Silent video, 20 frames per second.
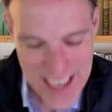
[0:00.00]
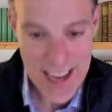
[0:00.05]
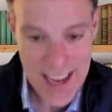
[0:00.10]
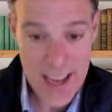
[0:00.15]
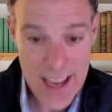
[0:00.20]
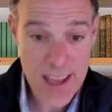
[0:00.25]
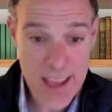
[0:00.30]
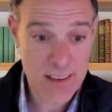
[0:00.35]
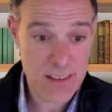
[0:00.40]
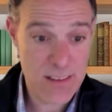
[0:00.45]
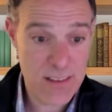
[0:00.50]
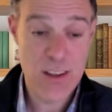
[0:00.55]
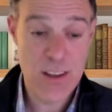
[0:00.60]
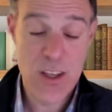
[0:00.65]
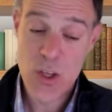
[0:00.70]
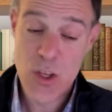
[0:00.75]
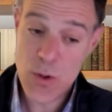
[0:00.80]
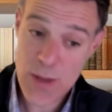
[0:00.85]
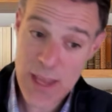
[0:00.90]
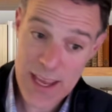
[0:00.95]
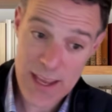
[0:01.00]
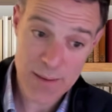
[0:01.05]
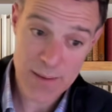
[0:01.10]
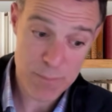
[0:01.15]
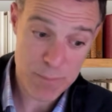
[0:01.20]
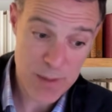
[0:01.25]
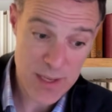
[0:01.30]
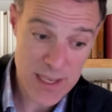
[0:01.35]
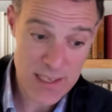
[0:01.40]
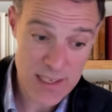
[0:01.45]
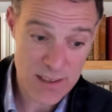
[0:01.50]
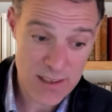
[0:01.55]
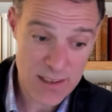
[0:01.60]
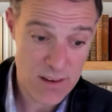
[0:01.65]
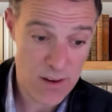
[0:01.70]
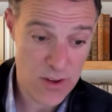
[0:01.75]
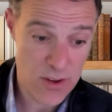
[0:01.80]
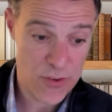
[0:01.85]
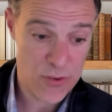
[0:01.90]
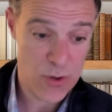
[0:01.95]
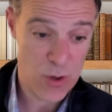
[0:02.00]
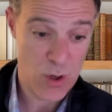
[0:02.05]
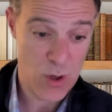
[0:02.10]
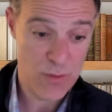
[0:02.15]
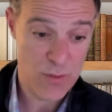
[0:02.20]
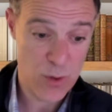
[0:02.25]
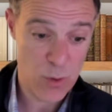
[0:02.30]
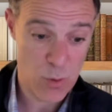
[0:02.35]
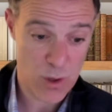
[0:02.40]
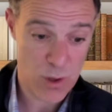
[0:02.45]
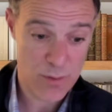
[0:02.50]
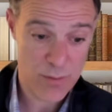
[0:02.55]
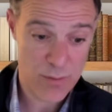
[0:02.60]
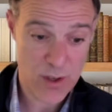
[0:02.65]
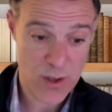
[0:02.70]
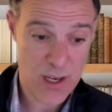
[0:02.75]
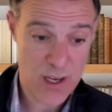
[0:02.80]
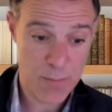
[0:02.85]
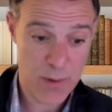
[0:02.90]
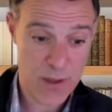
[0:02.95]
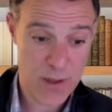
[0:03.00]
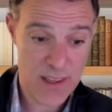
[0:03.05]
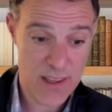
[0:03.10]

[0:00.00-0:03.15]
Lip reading: And you can't beat also if you work for a company